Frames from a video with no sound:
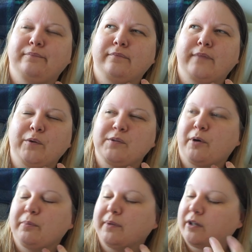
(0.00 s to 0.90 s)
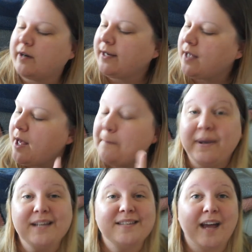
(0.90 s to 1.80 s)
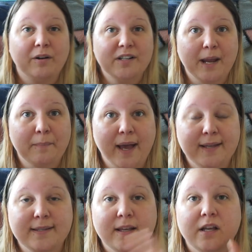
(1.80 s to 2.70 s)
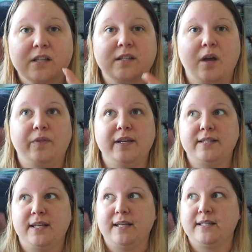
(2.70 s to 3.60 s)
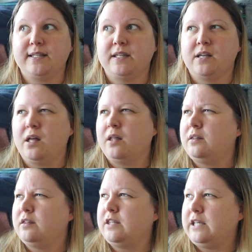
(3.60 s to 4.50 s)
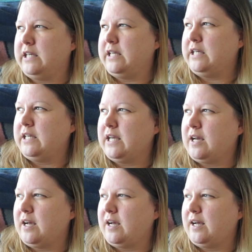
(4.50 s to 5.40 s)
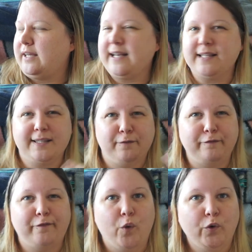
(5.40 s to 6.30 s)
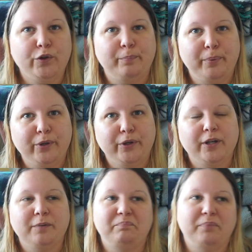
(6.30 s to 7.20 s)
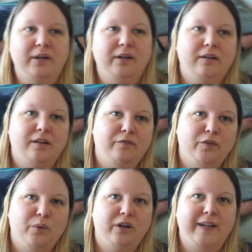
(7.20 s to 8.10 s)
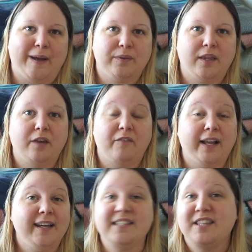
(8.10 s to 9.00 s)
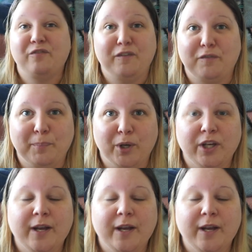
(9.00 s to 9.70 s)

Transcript: That was probably correct, by Sarah J. Maas. So this is the, I guess, the fourth book, but if you want to count the novella, it's the fifth book